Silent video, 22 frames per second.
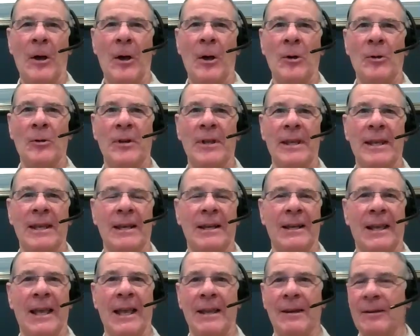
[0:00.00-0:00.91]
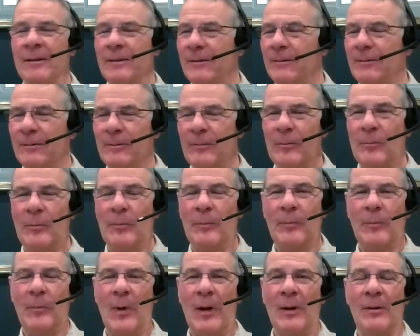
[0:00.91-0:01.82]
Odie, again,
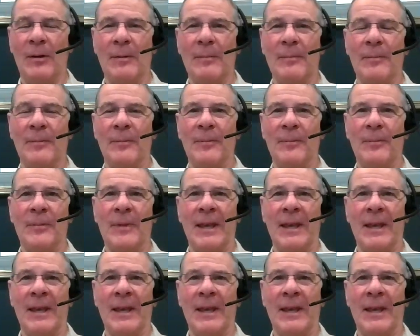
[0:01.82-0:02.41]
welcome.